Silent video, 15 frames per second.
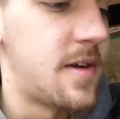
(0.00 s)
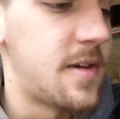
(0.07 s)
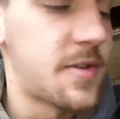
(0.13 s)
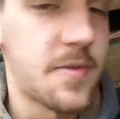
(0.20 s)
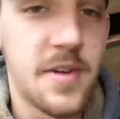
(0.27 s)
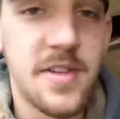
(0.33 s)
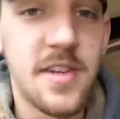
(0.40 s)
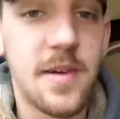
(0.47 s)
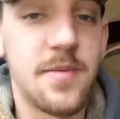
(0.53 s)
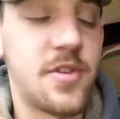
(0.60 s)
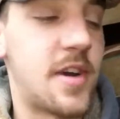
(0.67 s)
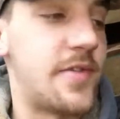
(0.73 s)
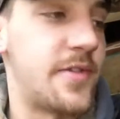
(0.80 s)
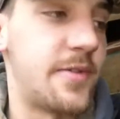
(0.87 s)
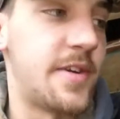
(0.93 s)
so I stopped
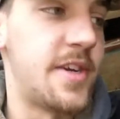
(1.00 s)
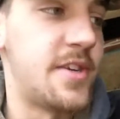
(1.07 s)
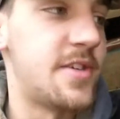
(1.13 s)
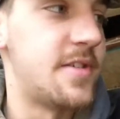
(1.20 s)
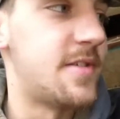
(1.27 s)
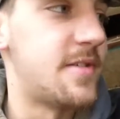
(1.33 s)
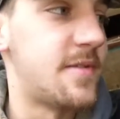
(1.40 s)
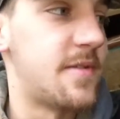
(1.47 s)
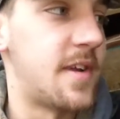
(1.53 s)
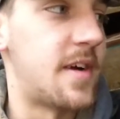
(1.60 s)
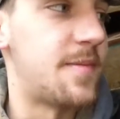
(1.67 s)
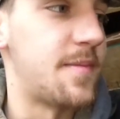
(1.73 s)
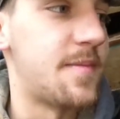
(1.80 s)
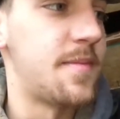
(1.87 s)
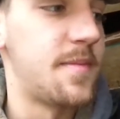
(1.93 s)
driving the Ranger
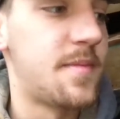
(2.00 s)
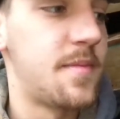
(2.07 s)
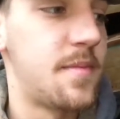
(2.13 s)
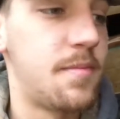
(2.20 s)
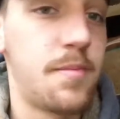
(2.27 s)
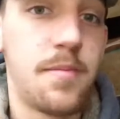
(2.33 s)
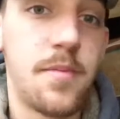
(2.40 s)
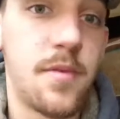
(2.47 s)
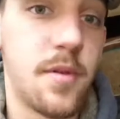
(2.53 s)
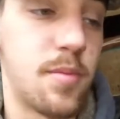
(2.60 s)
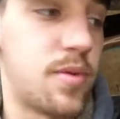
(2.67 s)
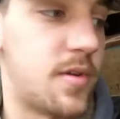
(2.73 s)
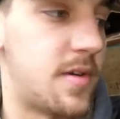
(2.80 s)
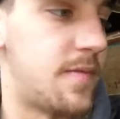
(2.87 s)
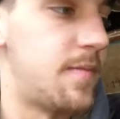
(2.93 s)
to the
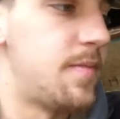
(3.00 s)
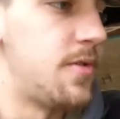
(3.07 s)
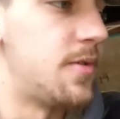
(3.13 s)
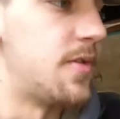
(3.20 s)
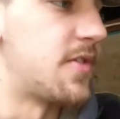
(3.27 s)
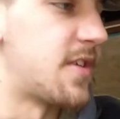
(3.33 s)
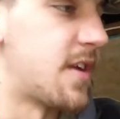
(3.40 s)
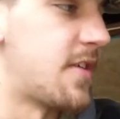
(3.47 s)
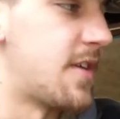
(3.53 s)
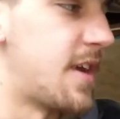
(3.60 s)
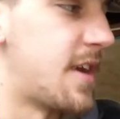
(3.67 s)
point of doing a solid